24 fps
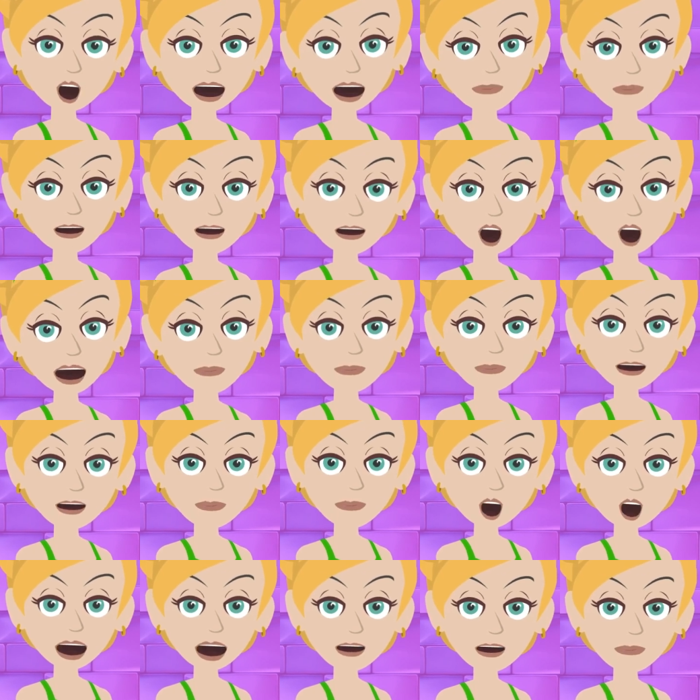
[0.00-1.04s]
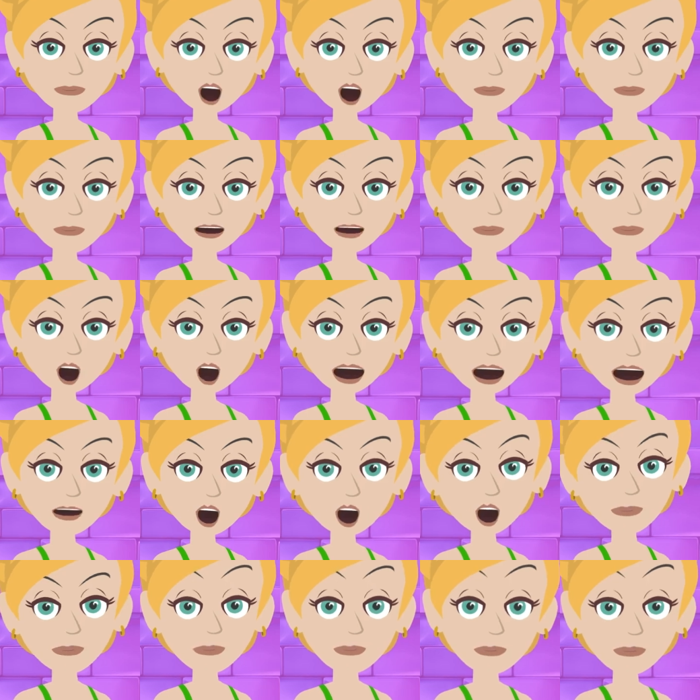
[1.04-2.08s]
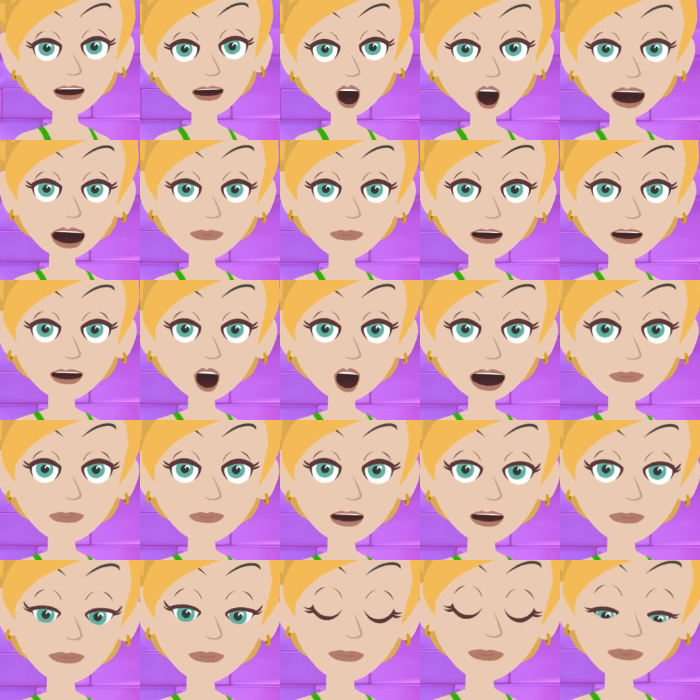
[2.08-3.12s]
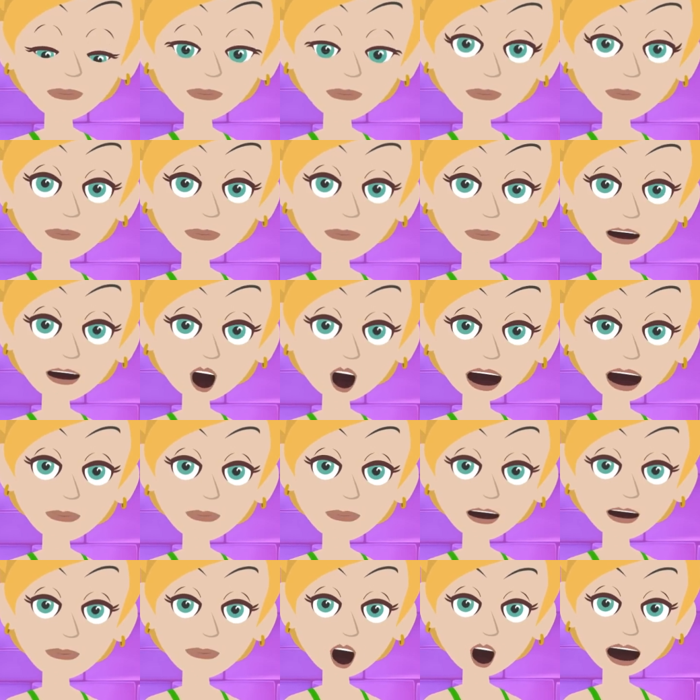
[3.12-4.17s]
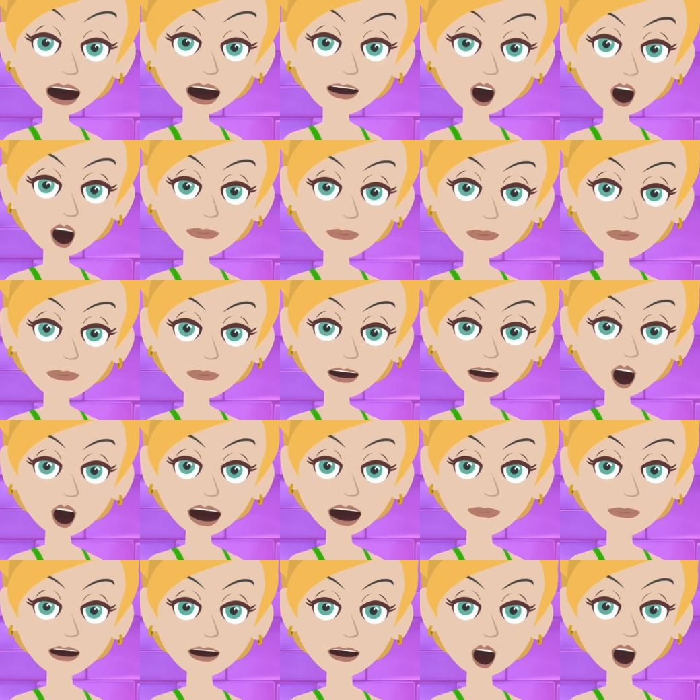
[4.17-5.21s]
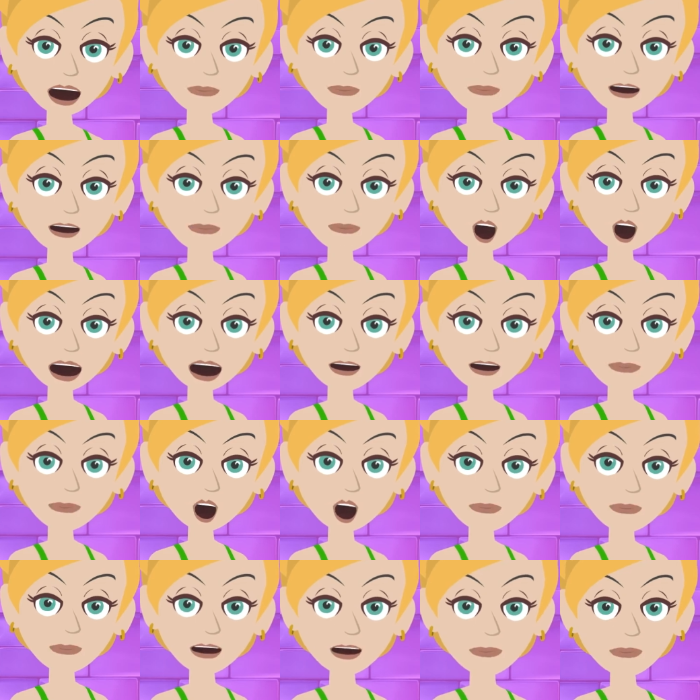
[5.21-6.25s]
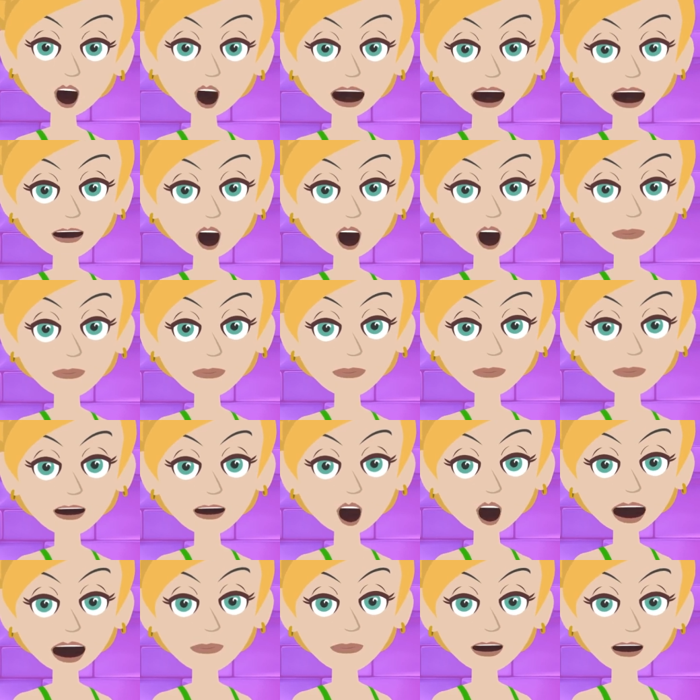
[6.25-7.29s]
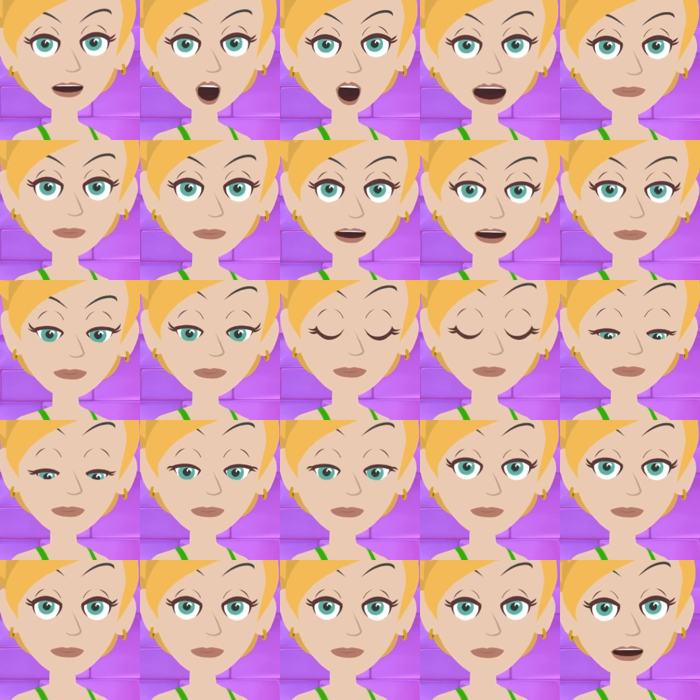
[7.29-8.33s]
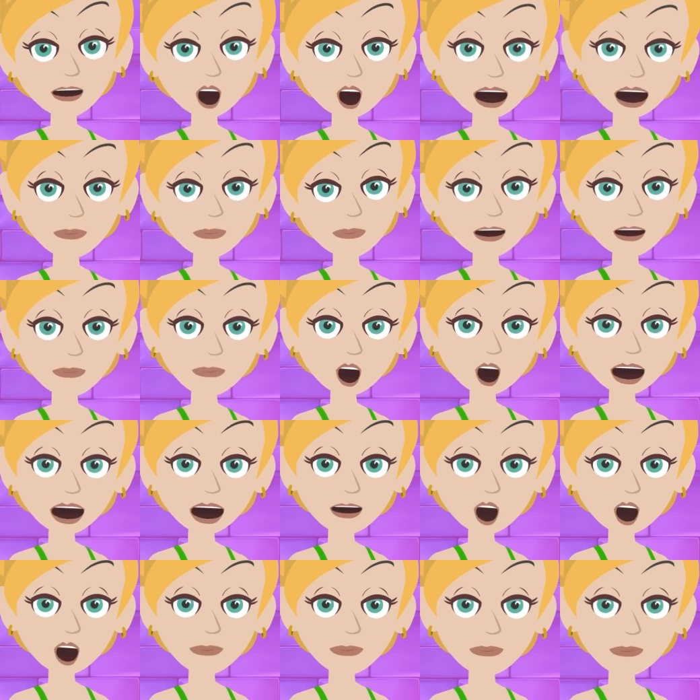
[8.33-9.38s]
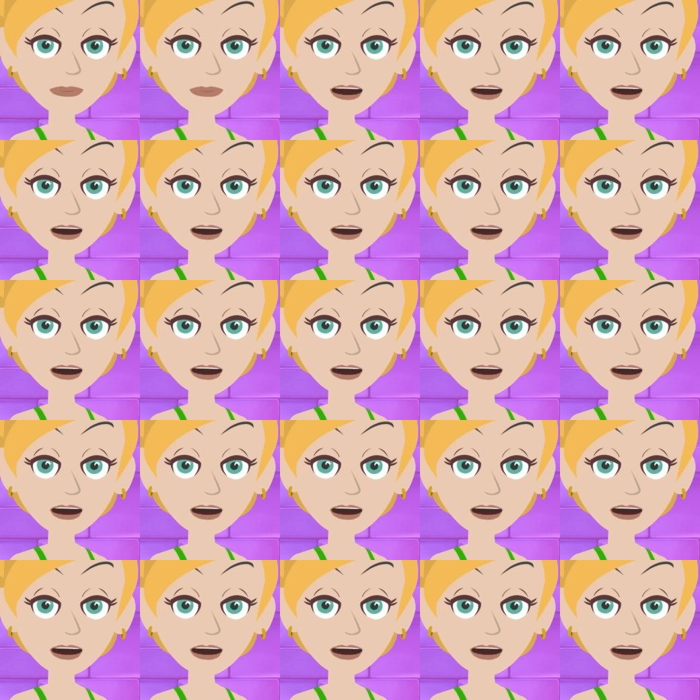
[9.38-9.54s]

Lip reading: I can expect that even if they don't show me evidence of it. I can still expect it. I can expect the world to be kinder,